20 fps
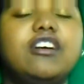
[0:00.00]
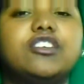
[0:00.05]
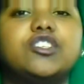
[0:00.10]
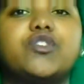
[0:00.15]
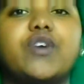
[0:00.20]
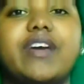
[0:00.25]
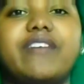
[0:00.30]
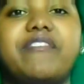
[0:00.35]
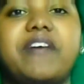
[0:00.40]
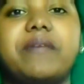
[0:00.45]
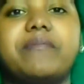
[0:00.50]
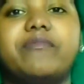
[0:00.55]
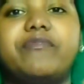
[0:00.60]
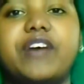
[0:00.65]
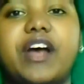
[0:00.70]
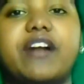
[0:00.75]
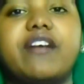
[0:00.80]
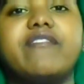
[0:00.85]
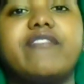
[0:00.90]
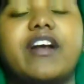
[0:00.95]
So if I'm
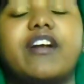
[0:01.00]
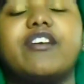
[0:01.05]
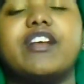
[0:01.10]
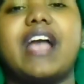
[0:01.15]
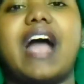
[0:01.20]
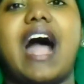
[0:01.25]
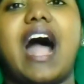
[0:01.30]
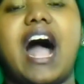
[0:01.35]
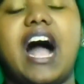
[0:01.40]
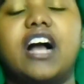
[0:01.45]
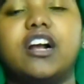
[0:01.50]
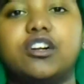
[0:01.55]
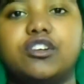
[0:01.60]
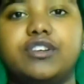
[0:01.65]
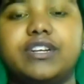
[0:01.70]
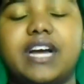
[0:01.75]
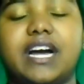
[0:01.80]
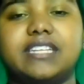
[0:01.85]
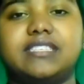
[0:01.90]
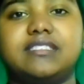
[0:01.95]
very, very
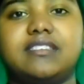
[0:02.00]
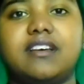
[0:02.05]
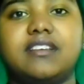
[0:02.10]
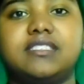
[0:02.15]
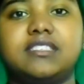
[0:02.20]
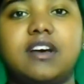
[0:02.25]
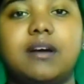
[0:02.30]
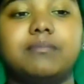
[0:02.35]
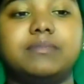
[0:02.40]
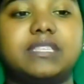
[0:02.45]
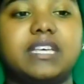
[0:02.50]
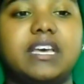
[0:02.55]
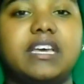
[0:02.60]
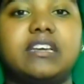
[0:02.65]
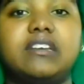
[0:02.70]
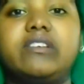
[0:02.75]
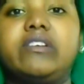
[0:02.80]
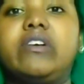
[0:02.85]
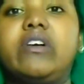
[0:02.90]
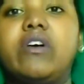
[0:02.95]
angry at
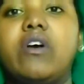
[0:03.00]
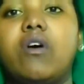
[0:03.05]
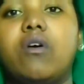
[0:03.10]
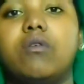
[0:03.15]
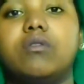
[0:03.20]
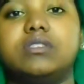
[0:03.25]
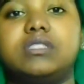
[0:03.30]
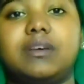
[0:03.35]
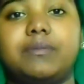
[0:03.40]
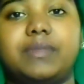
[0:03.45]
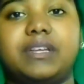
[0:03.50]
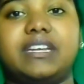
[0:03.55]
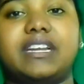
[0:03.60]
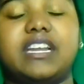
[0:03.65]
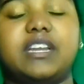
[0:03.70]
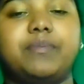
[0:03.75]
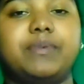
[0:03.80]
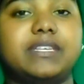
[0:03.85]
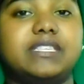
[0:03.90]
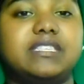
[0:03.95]
something, or something
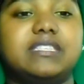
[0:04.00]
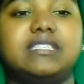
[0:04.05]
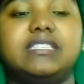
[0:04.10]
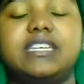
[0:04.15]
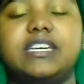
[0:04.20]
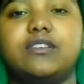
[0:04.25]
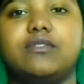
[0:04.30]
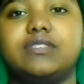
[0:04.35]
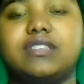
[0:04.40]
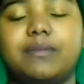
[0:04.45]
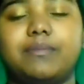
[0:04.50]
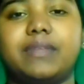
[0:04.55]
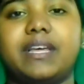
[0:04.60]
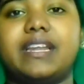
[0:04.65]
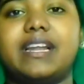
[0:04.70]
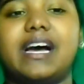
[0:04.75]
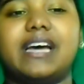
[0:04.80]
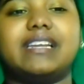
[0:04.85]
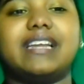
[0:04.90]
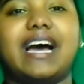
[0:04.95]
that the person did or something
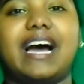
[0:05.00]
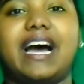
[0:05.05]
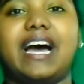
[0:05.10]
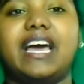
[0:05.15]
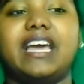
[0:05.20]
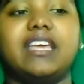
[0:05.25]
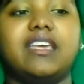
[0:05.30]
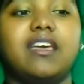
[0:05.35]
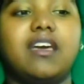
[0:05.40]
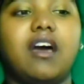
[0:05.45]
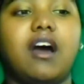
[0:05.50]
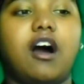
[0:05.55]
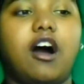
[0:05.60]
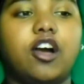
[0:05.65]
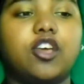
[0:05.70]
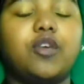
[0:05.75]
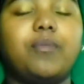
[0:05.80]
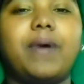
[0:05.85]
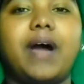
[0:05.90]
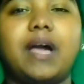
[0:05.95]
like that, I
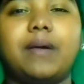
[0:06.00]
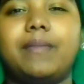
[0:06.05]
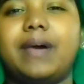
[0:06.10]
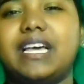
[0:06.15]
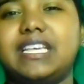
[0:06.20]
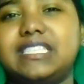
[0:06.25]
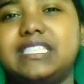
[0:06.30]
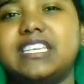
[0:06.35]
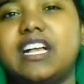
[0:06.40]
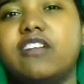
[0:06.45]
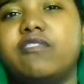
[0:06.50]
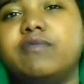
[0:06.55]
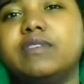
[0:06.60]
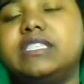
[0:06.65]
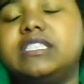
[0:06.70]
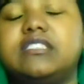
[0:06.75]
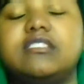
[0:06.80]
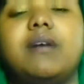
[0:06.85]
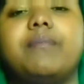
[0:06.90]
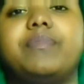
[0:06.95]
occupy myself
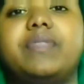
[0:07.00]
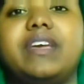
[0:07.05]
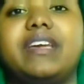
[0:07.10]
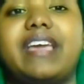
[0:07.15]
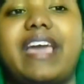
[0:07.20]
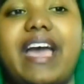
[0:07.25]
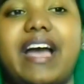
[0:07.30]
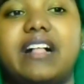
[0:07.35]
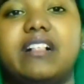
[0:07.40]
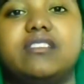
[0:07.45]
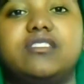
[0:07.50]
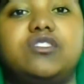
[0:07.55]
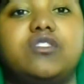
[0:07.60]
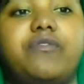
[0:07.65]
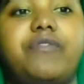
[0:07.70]
with something else.